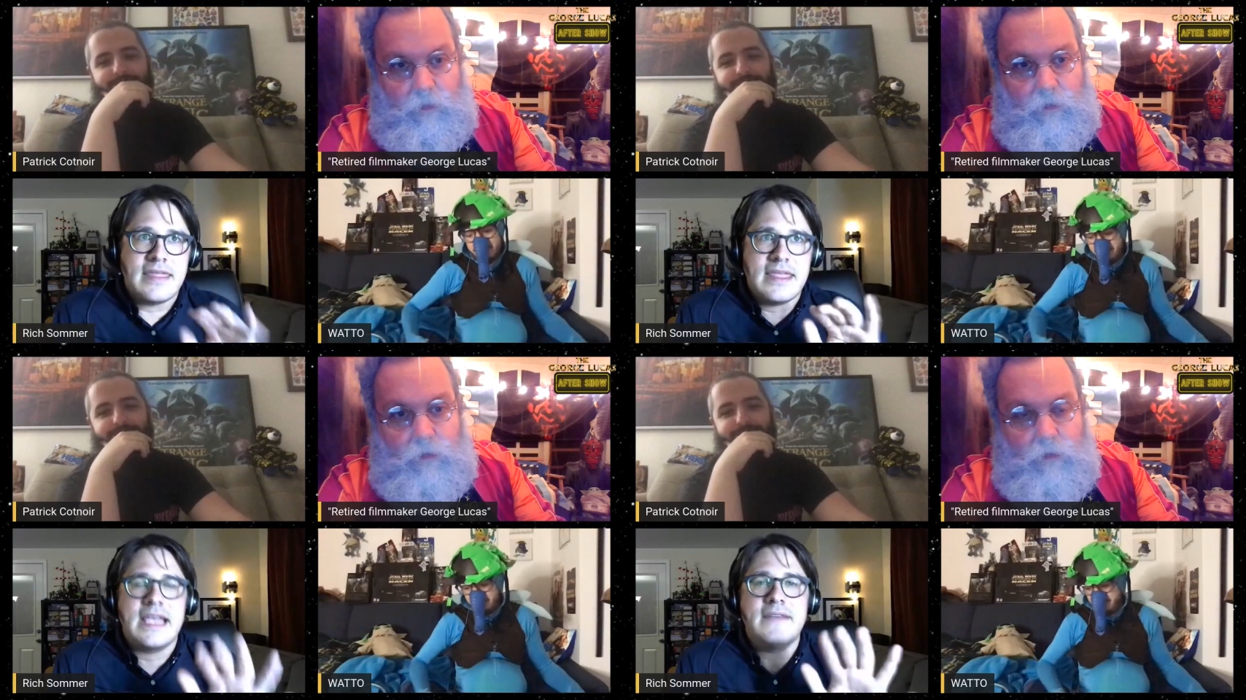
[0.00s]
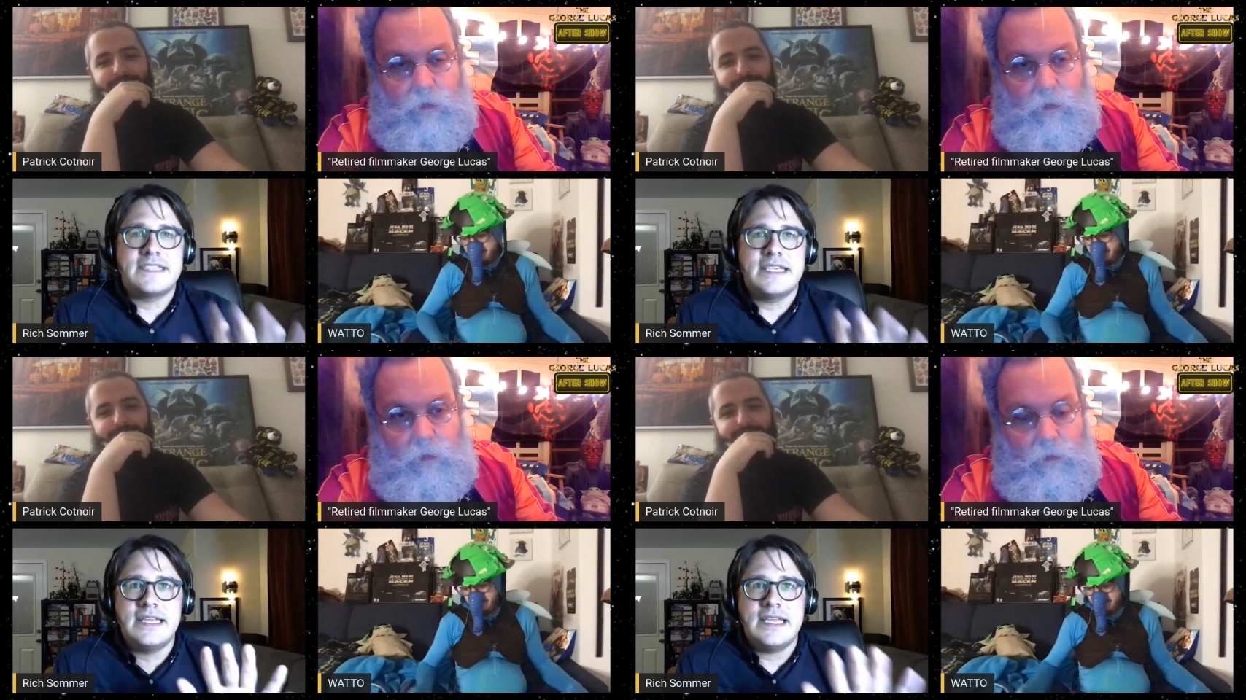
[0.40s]
Speaker 1: I think
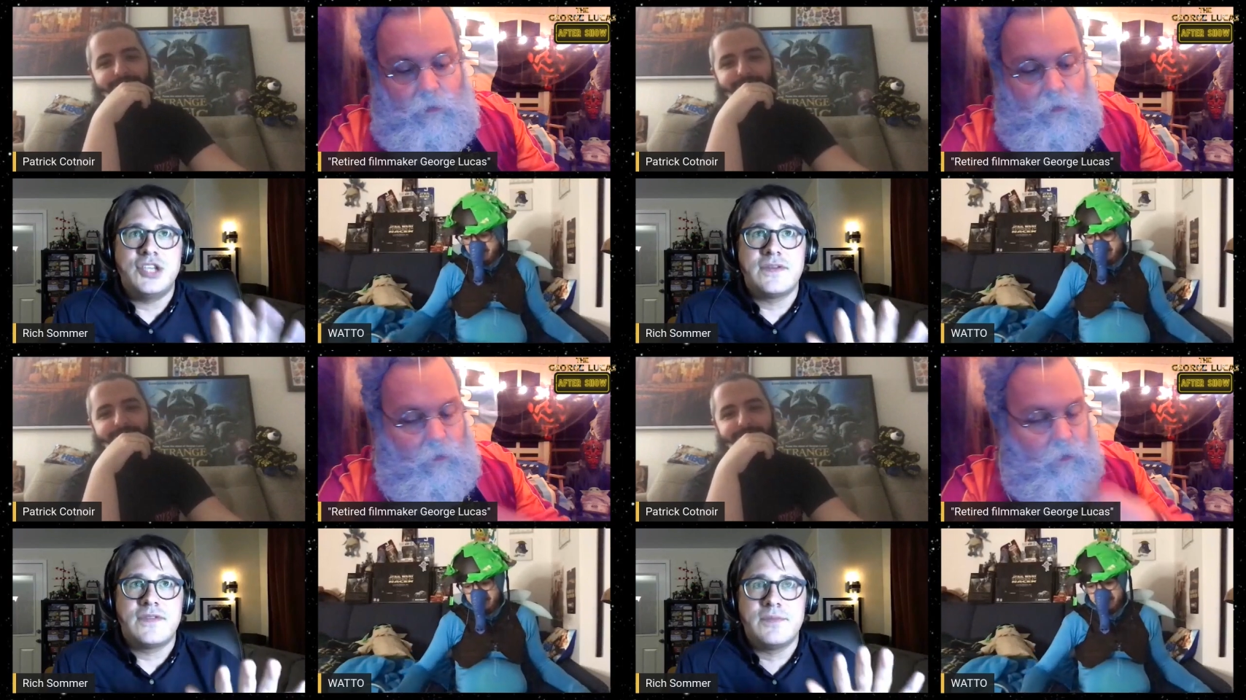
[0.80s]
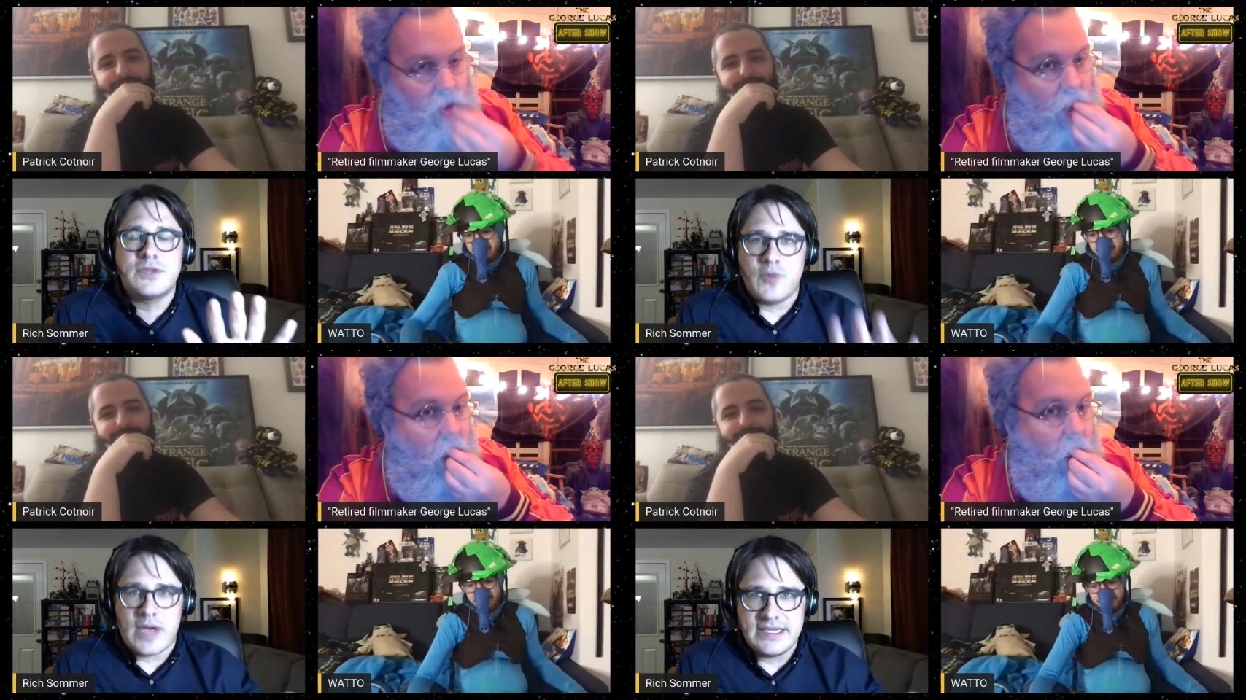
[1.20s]
I've seen each of
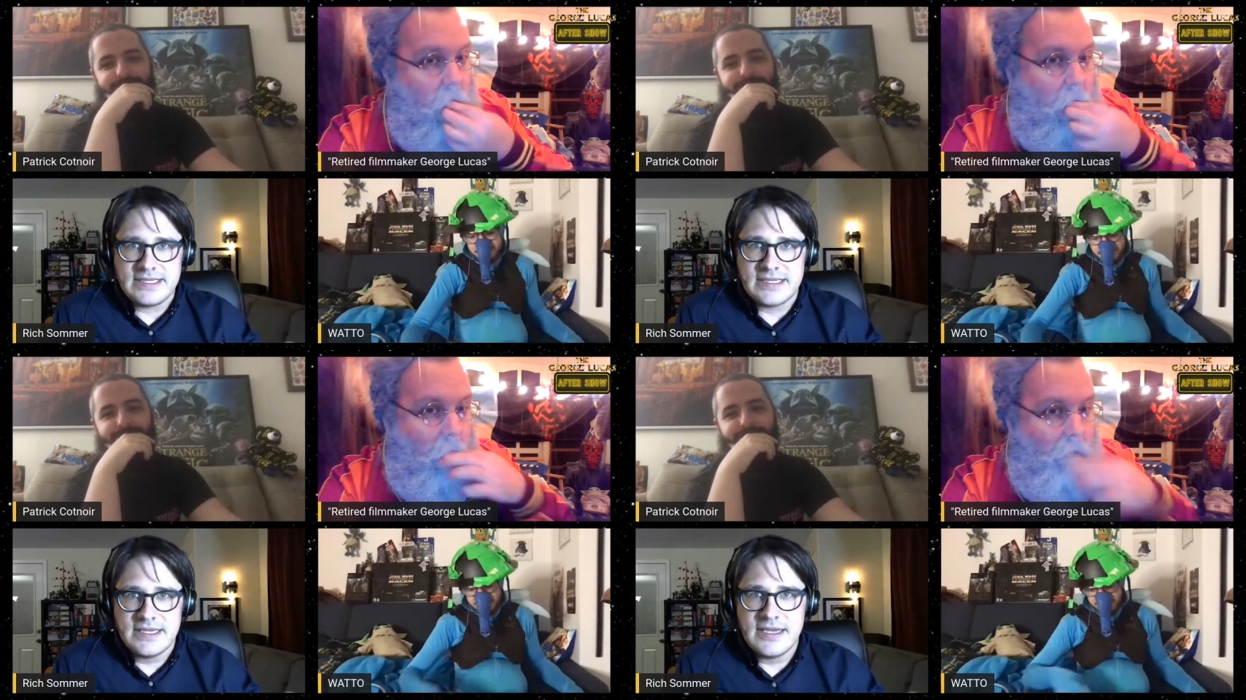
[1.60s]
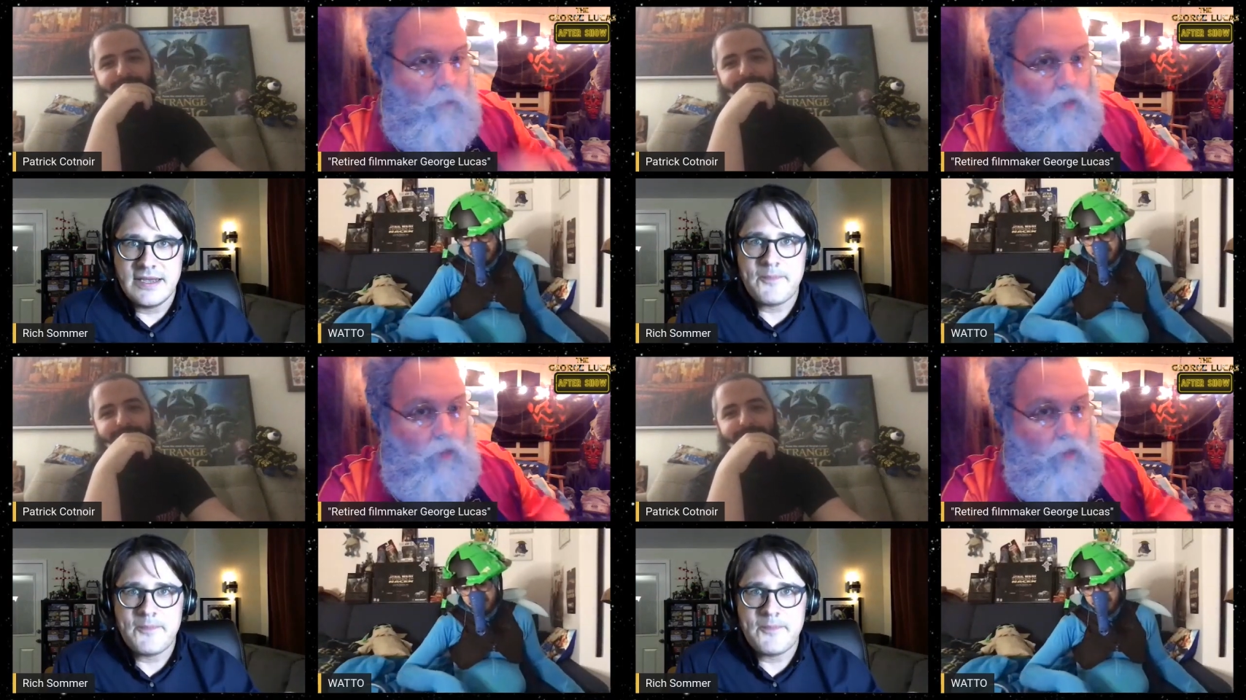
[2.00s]
them twice,